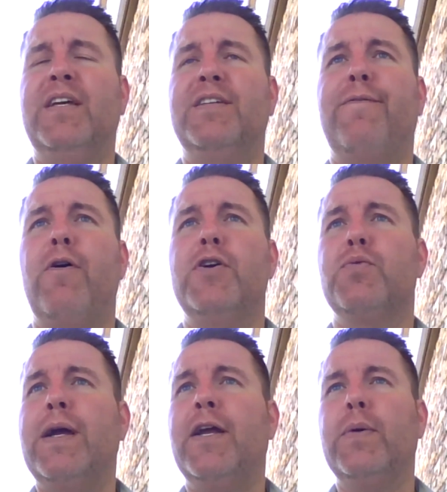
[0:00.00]
As far
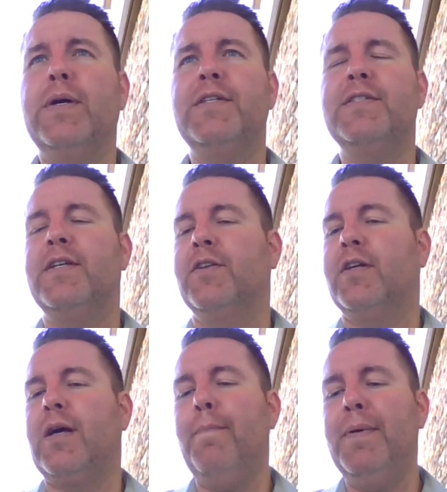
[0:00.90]
as rate increases, and
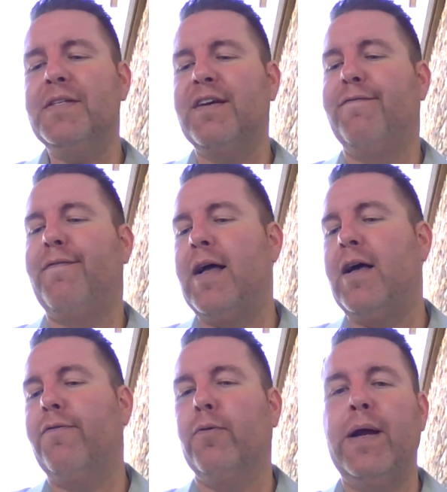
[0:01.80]
companies can
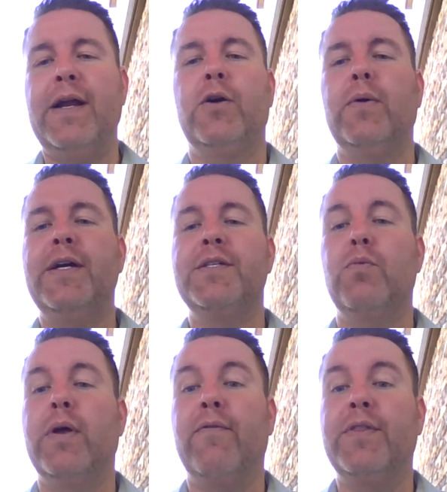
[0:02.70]
file for rate increase
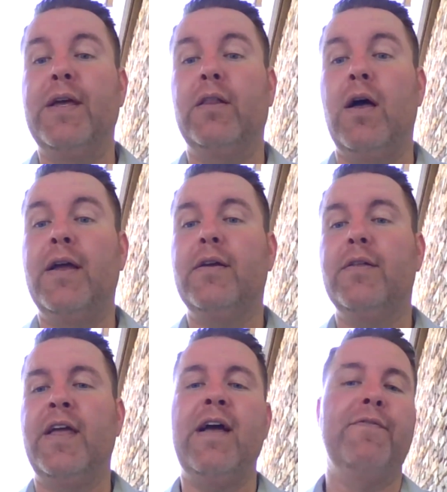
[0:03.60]
whenever they like.
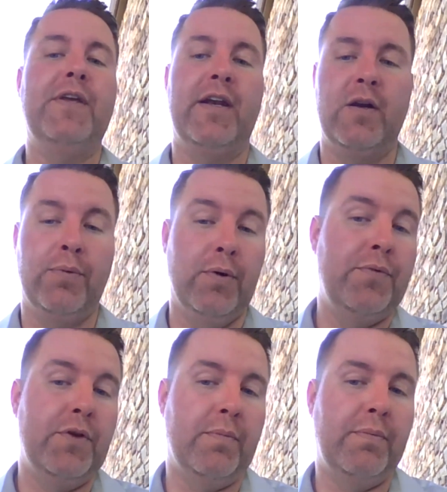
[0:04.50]
They have to get it
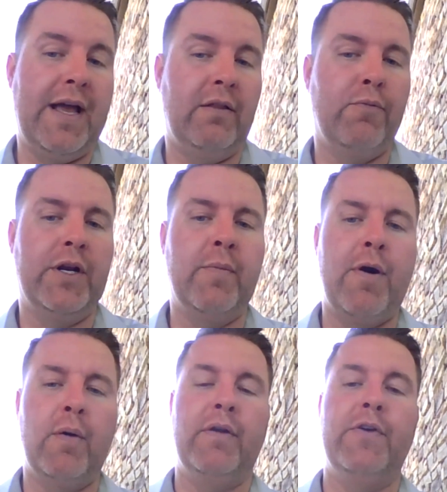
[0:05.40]
approved through the California
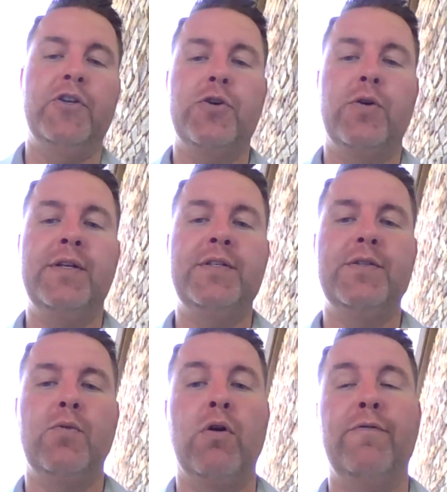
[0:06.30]
Department of
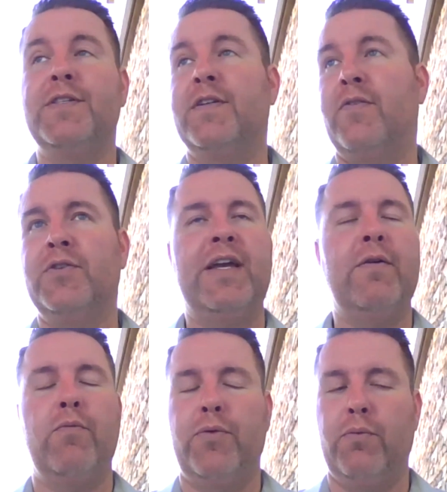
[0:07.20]
Insurance, or if it's another
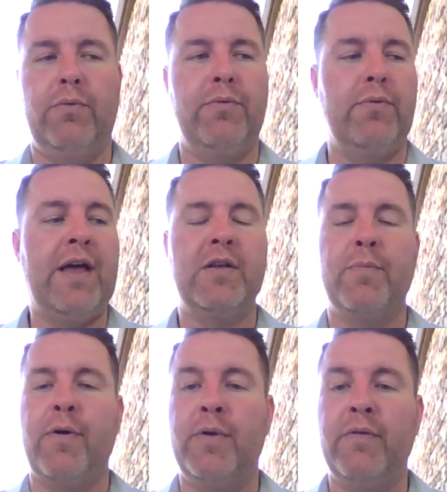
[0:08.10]
state through that
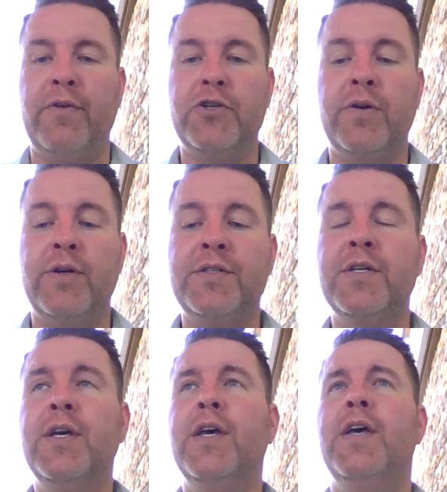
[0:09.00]
Department of
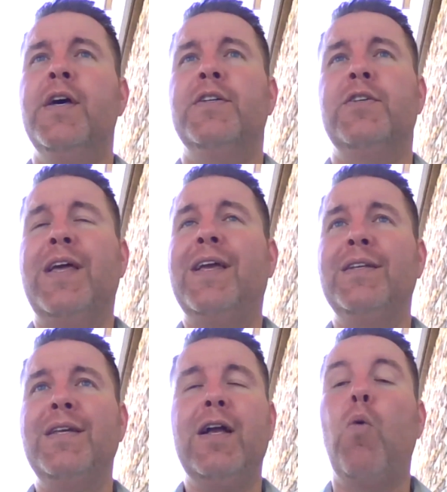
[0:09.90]
Insurance. So they
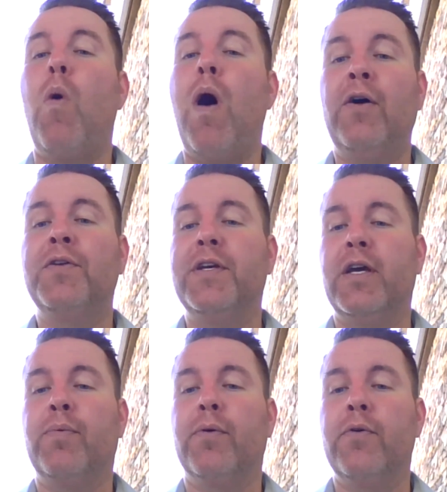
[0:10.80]
can take a while to
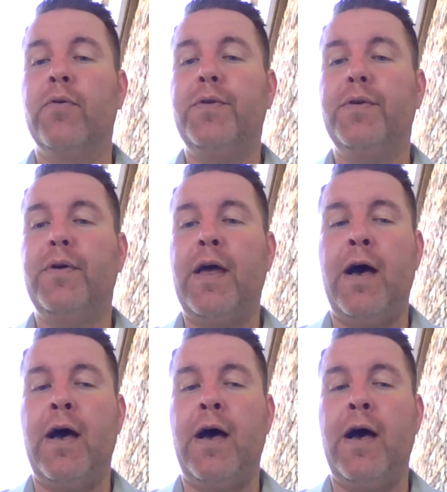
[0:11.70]
get approved.